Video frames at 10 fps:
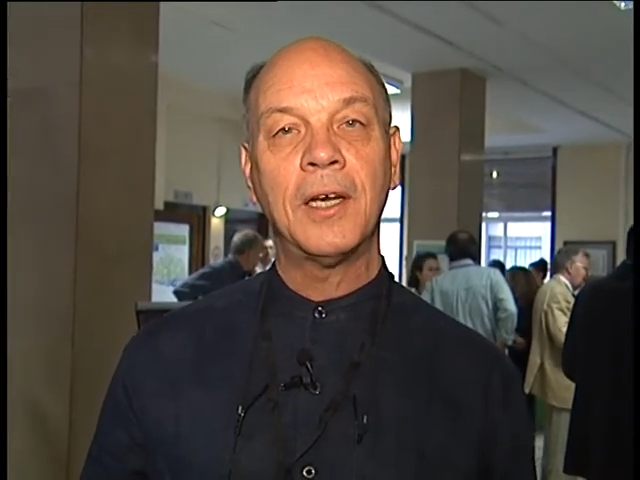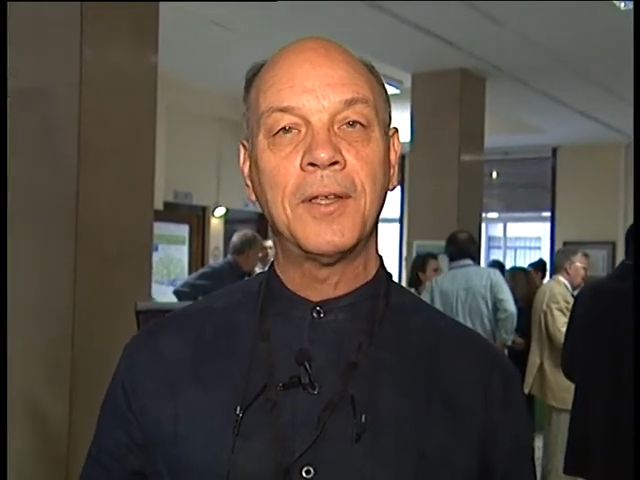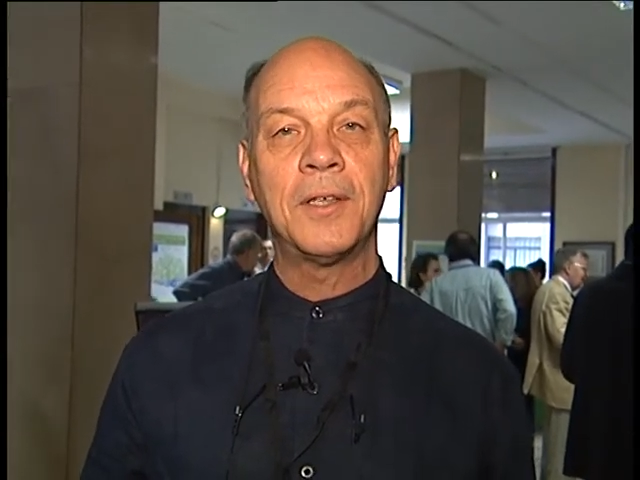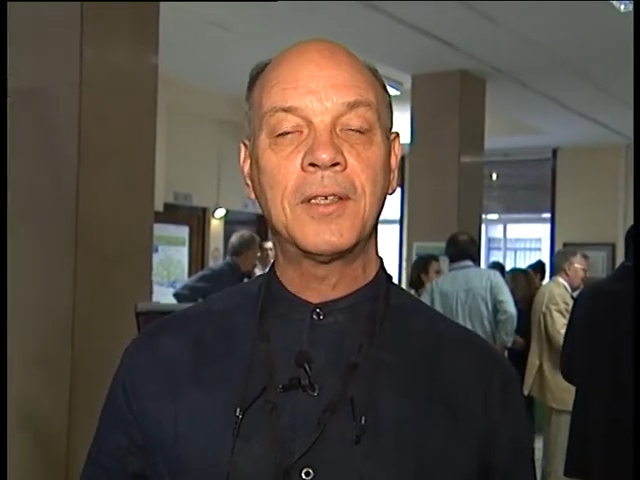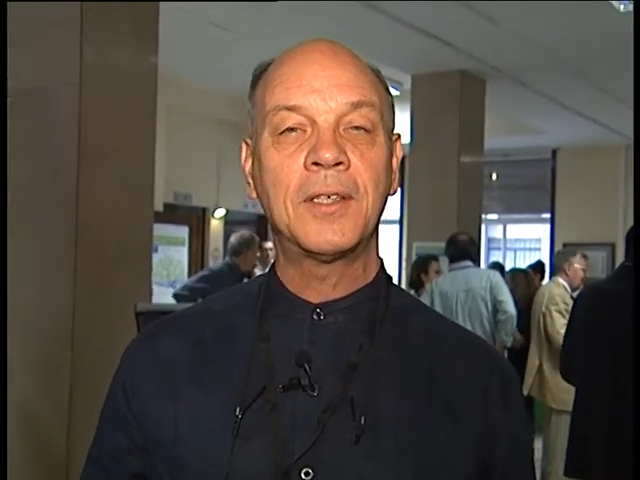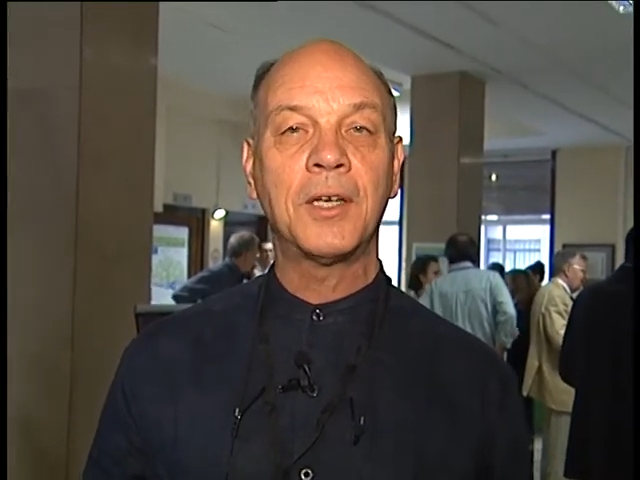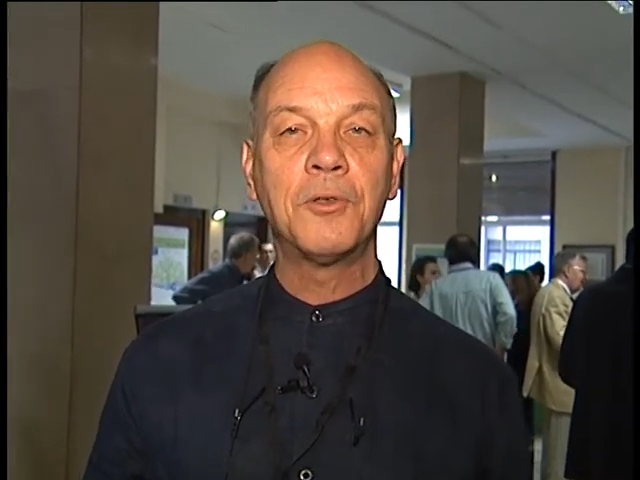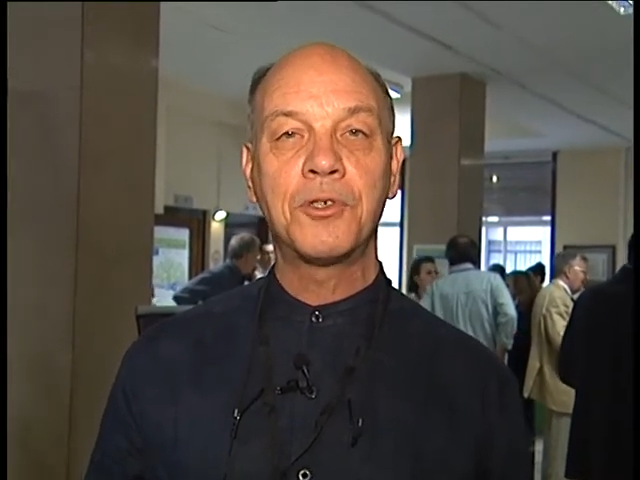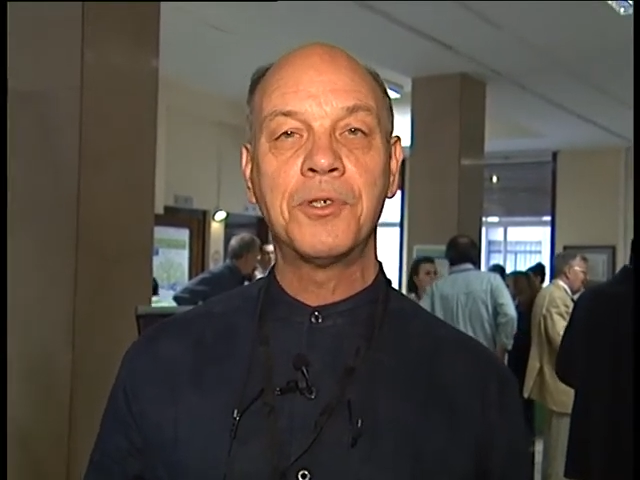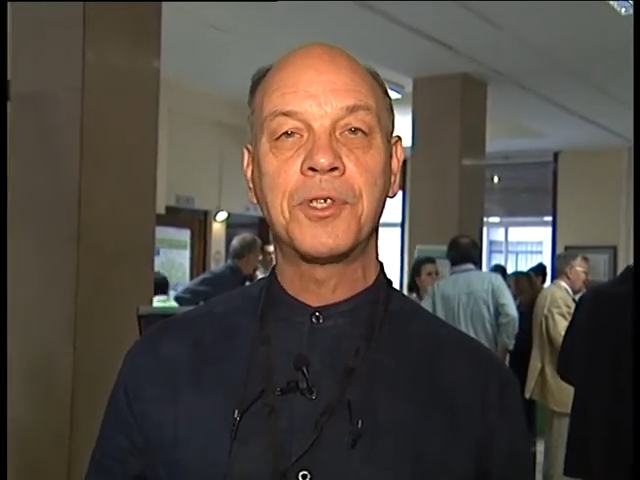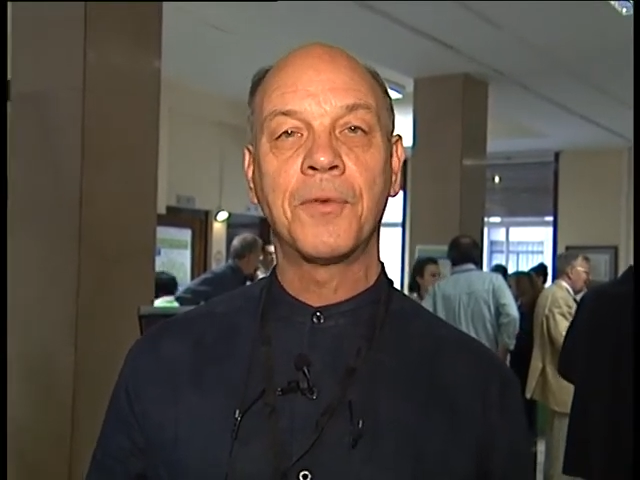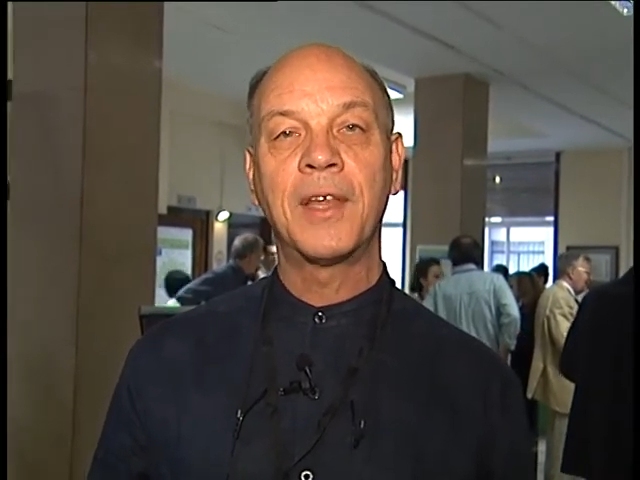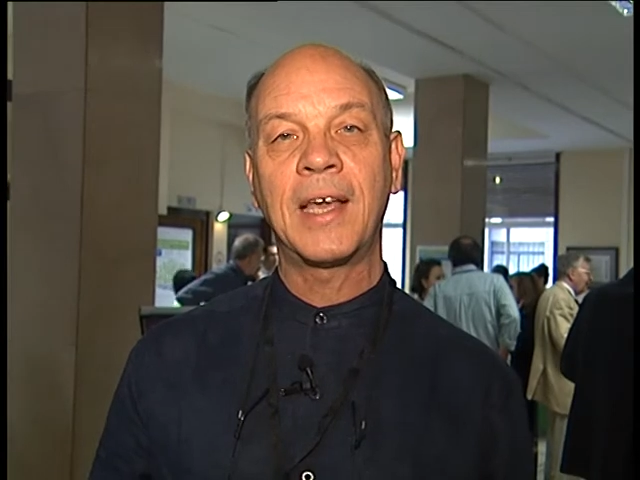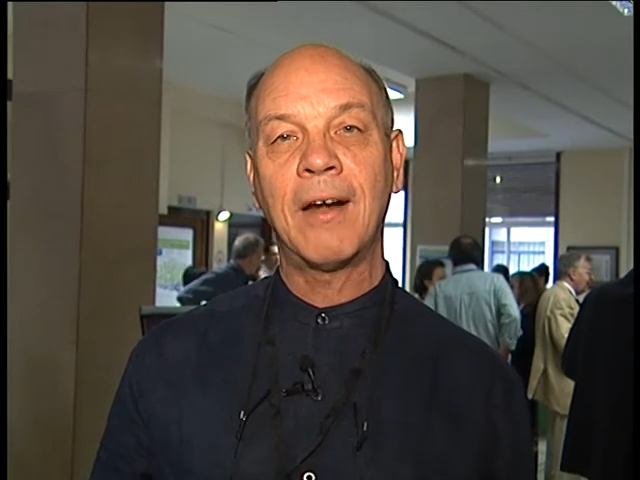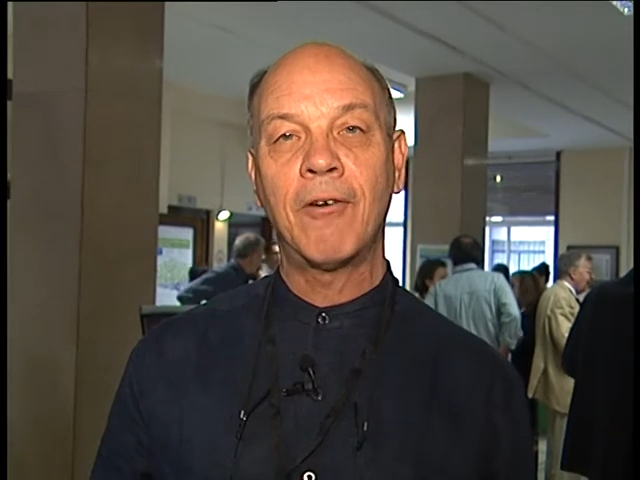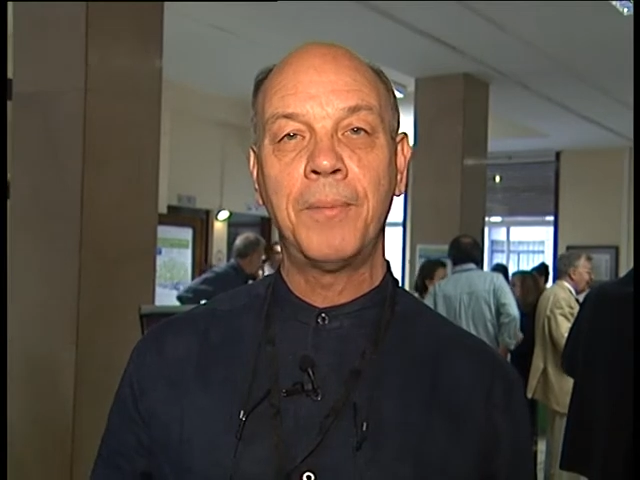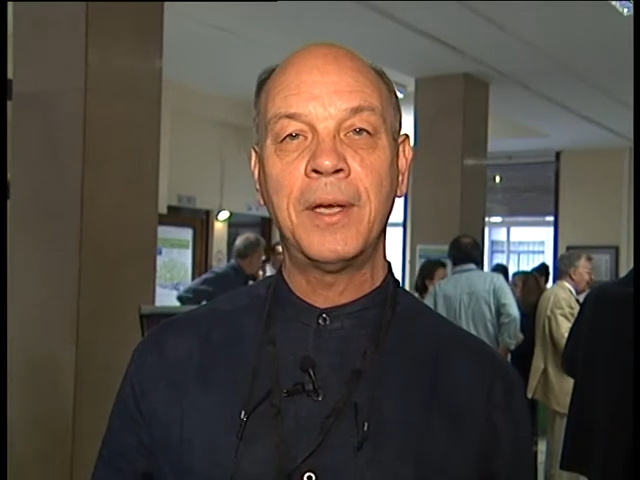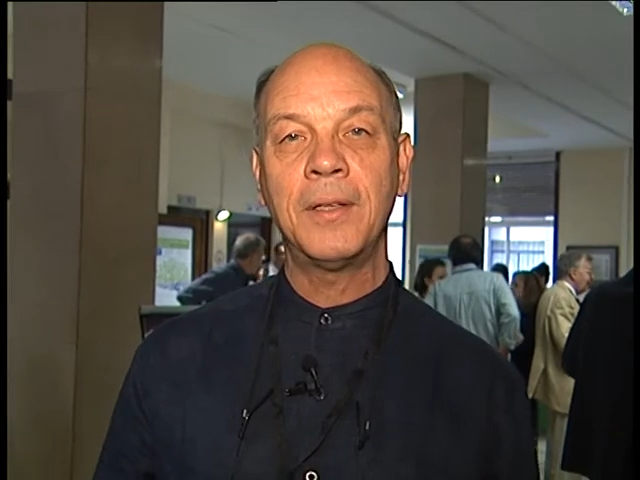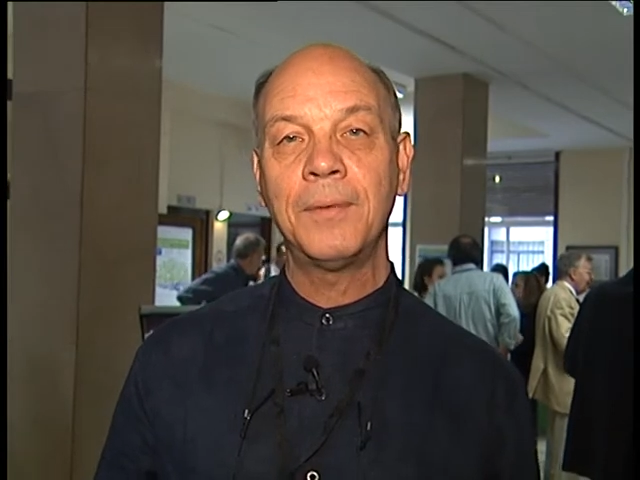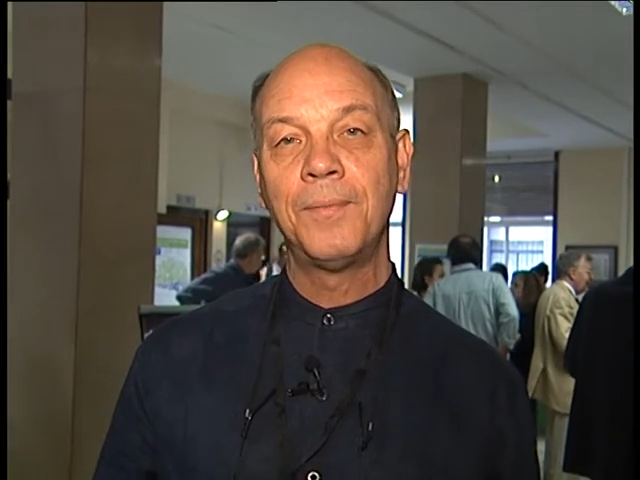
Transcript: other countries of the Caribbean.